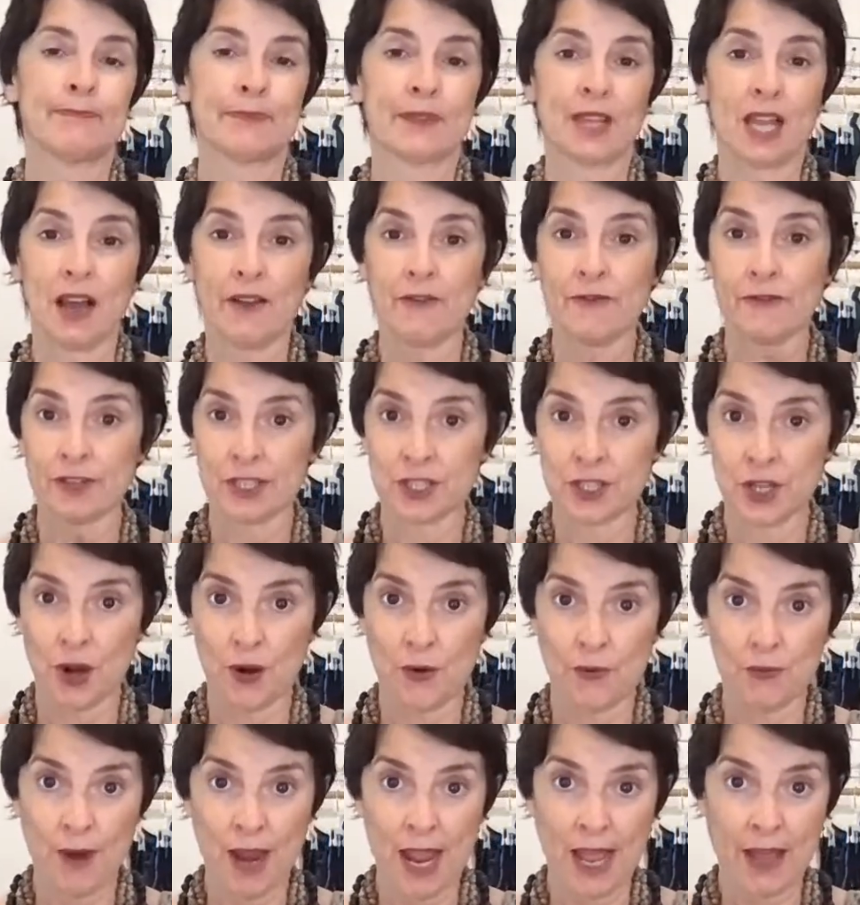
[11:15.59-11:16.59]
coverage
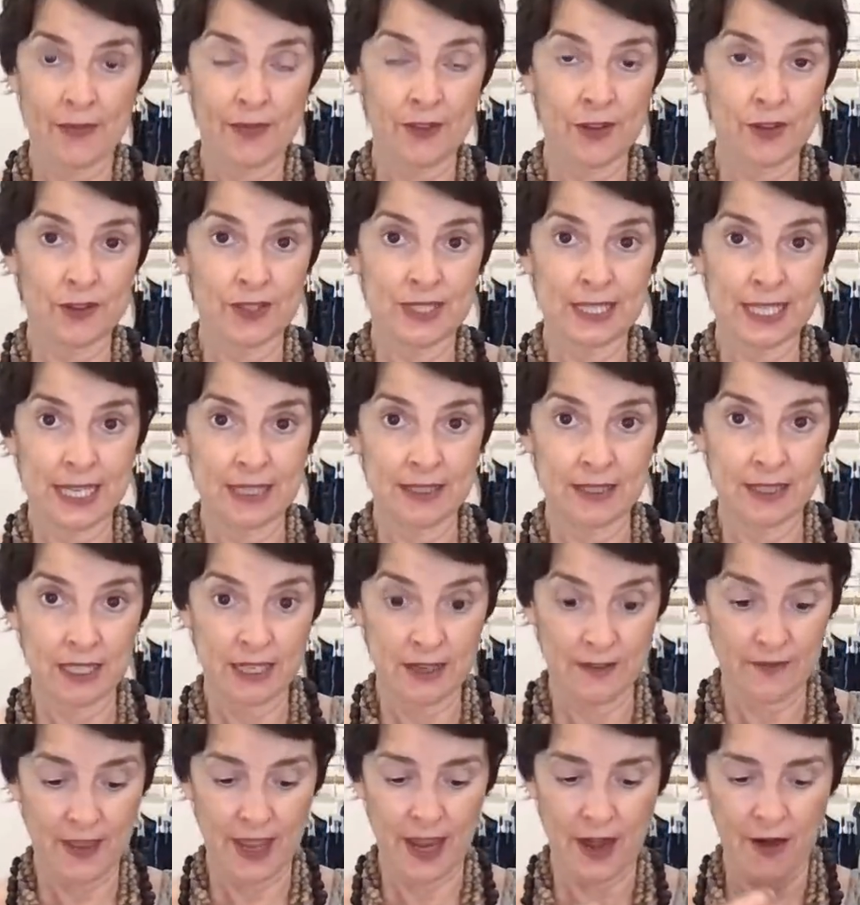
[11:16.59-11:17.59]
around those
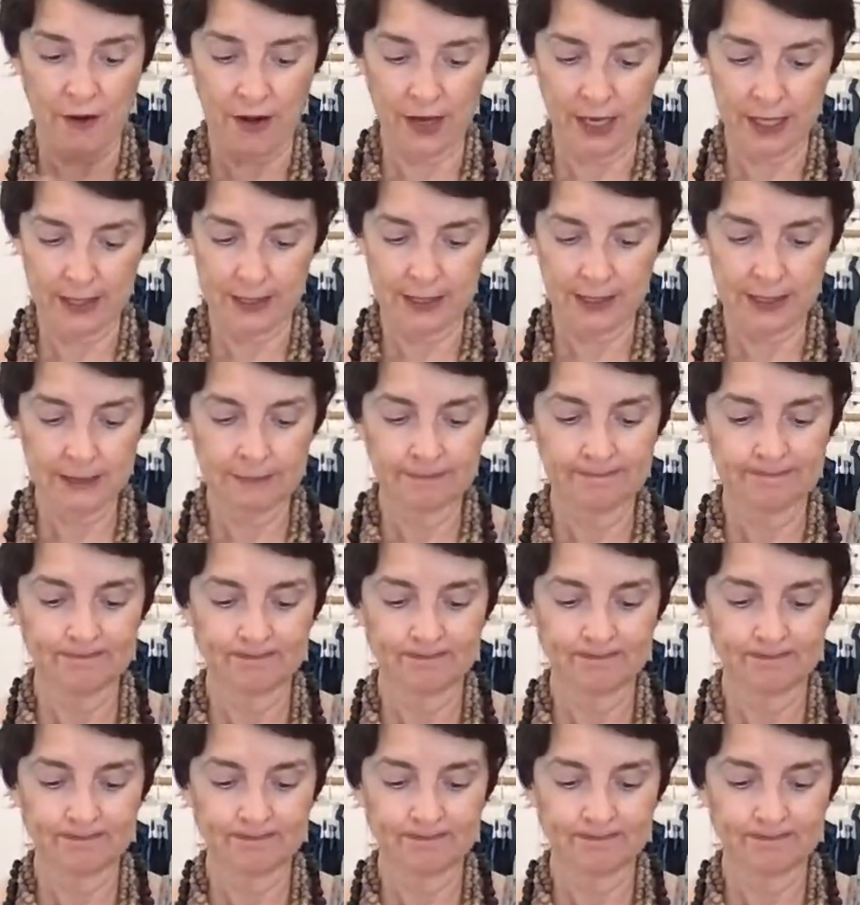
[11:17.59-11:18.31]
sensitive areas.